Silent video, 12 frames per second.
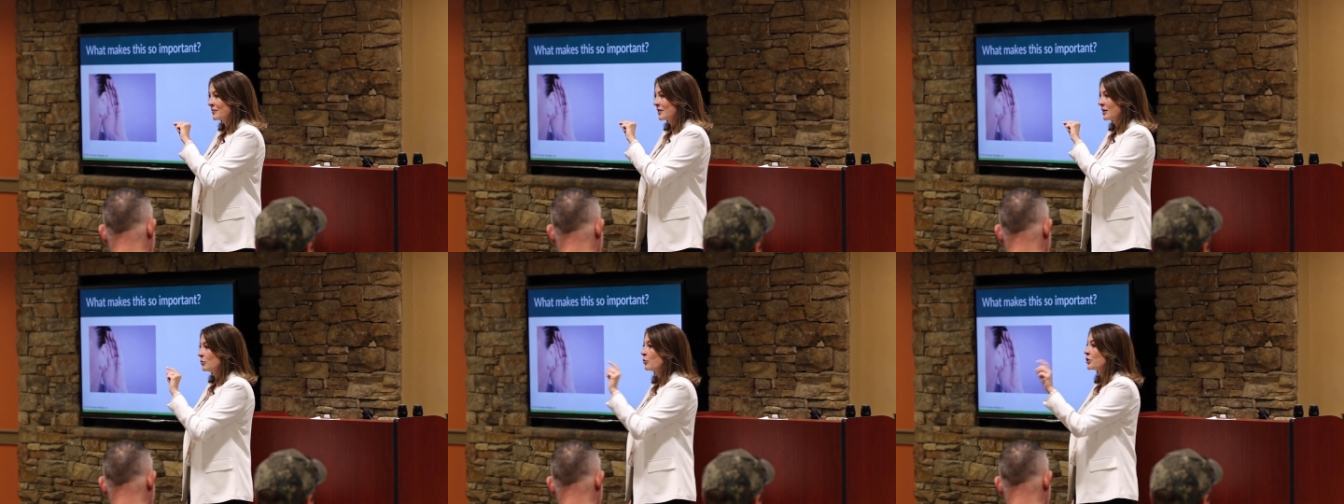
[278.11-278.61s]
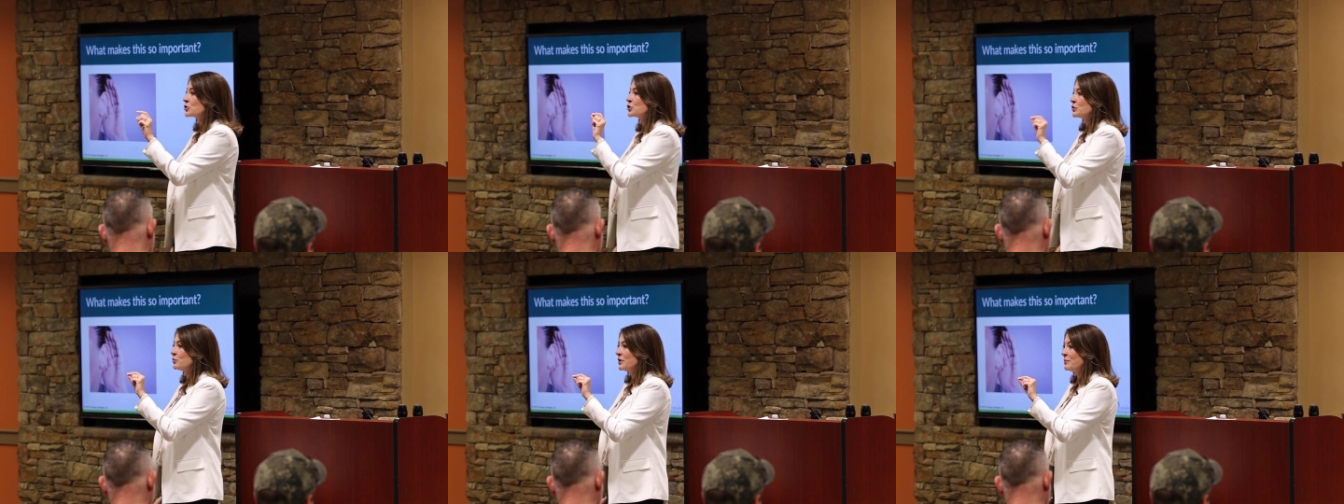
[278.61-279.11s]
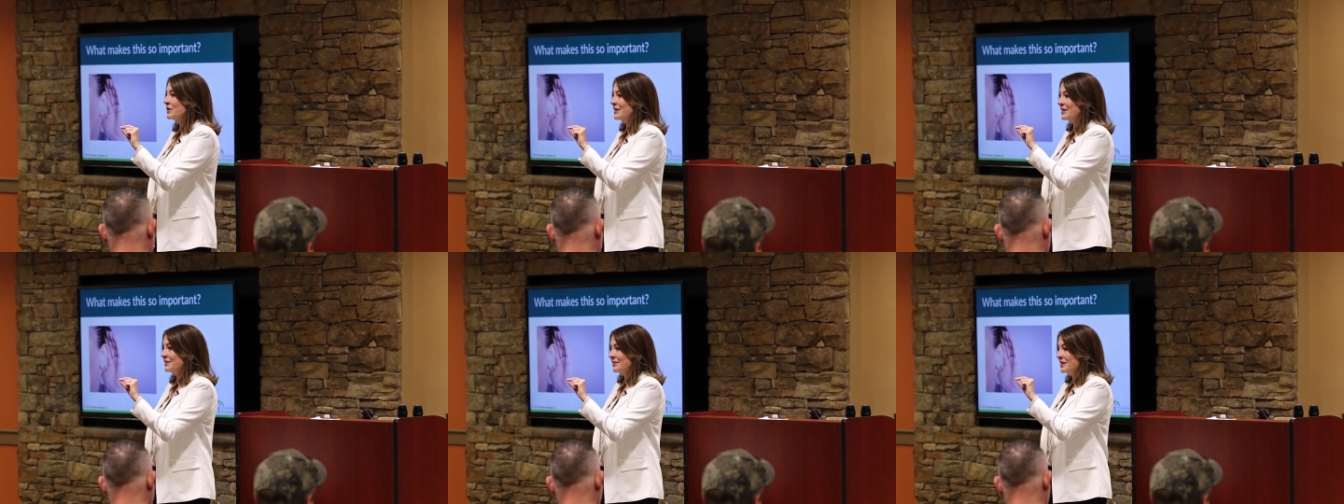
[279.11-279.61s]
Like, where should we
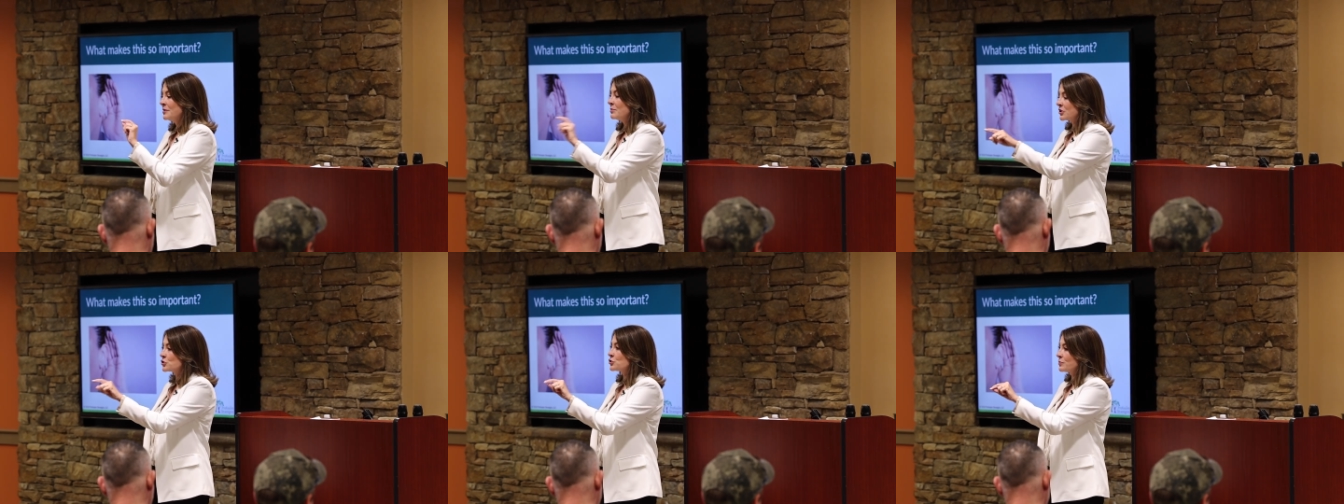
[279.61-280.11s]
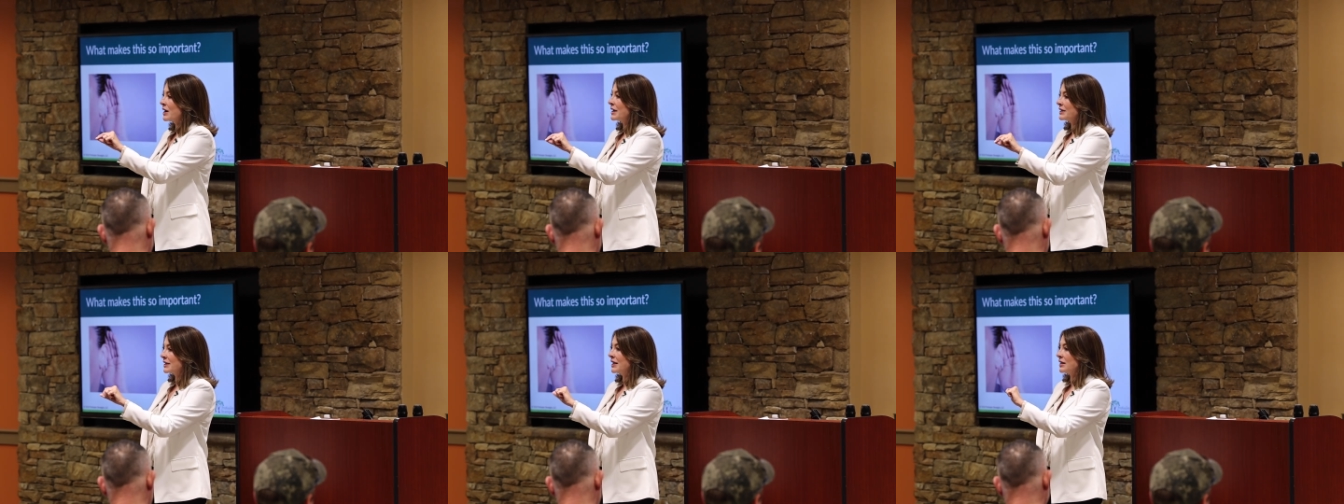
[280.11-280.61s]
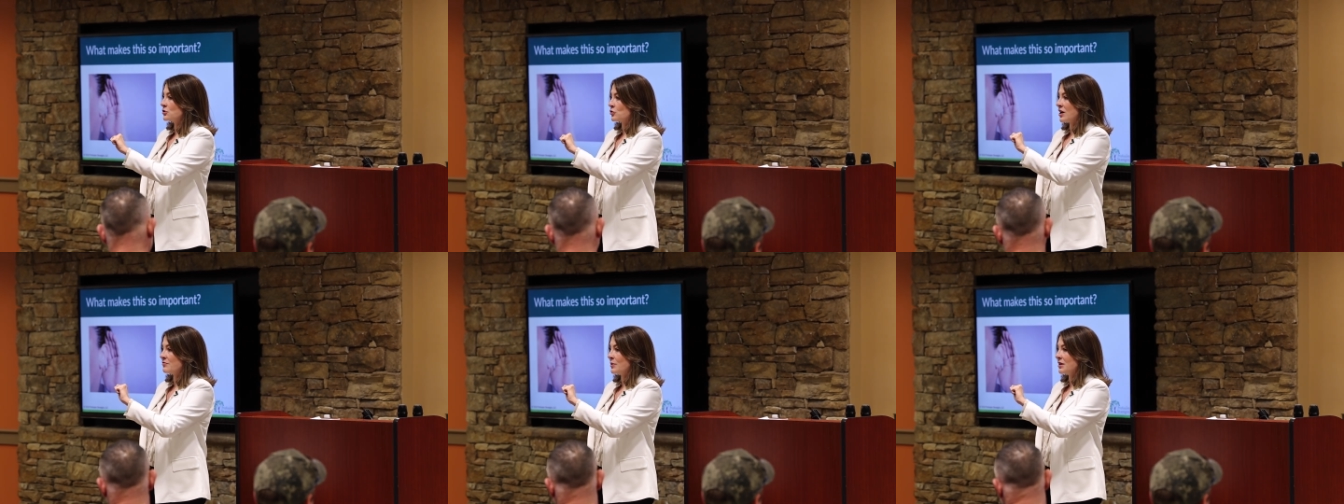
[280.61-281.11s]
be? Because you're right, it can
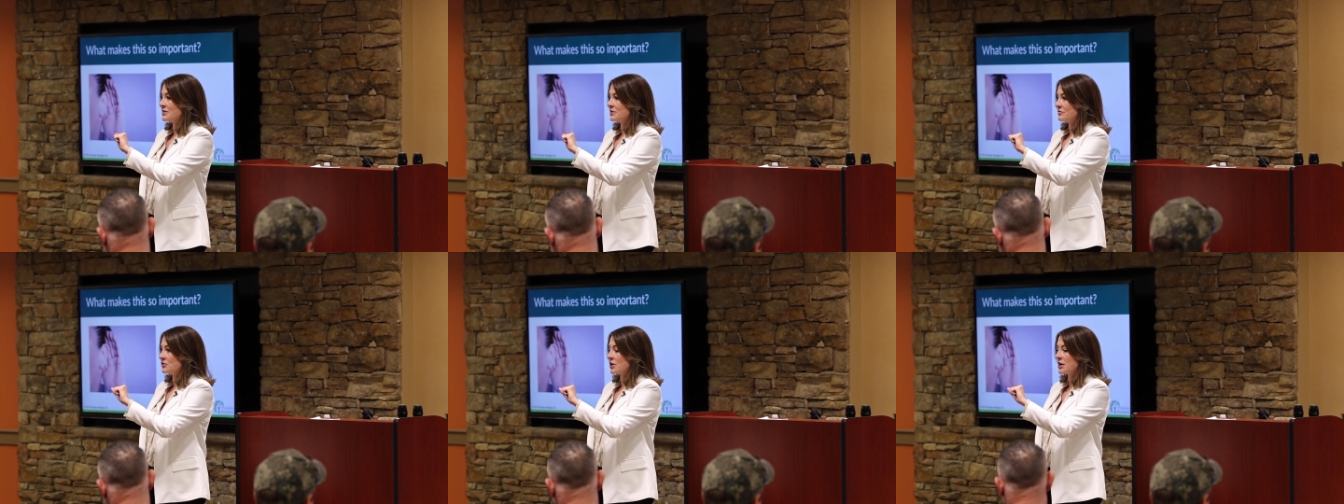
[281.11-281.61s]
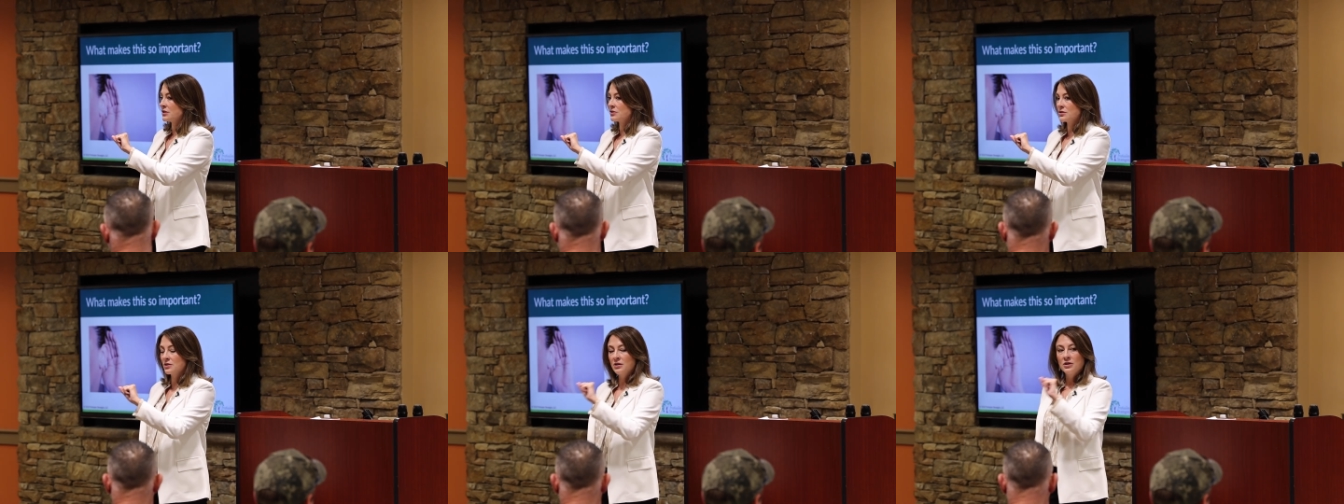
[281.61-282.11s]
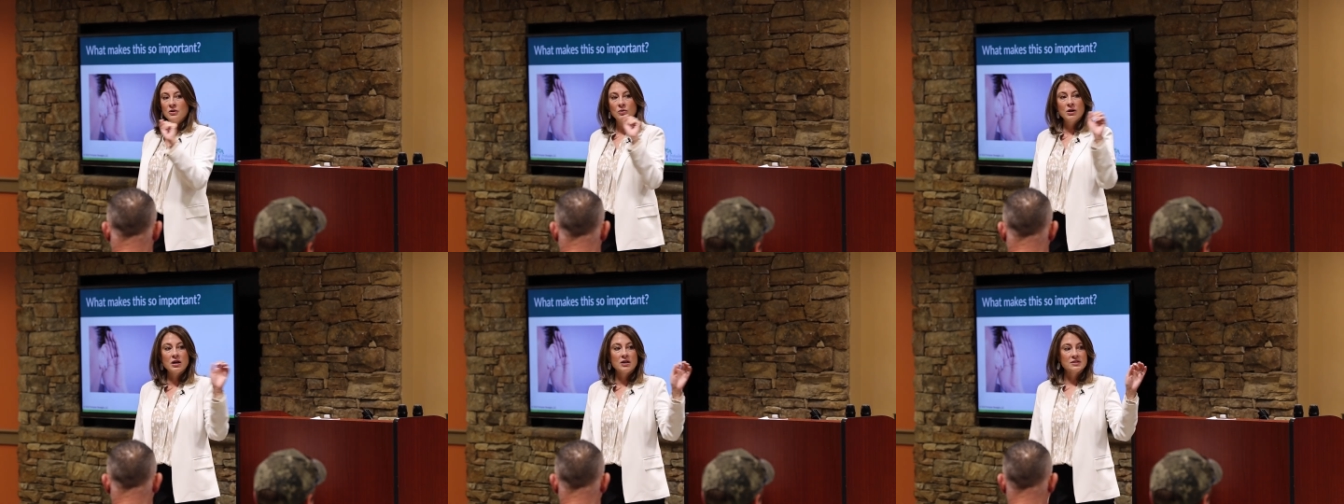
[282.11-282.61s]
drive positive change.
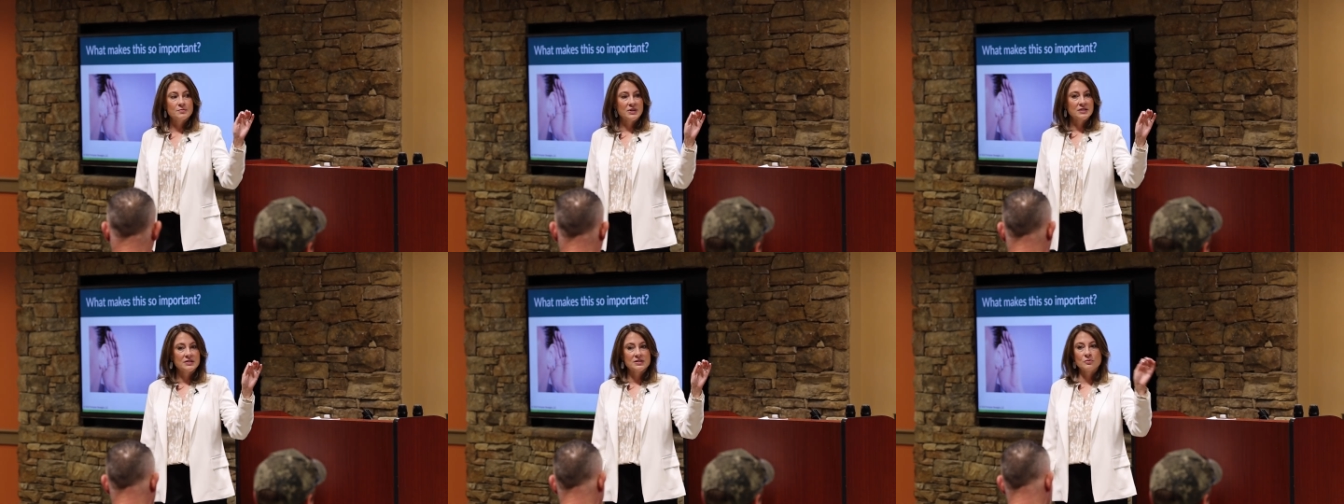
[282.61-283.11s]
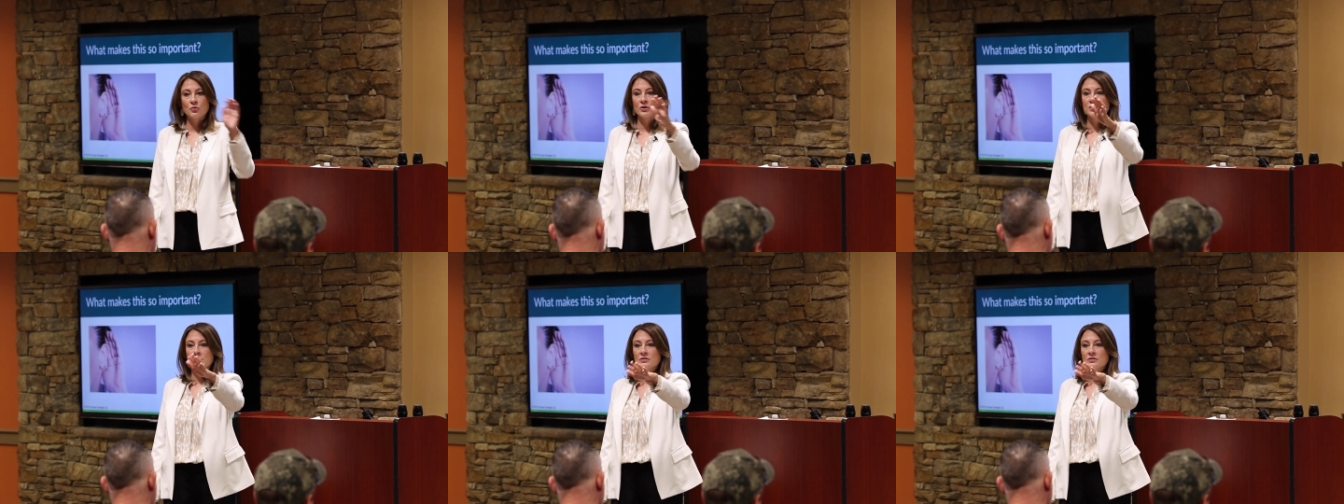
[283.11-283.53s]
What else makes this important?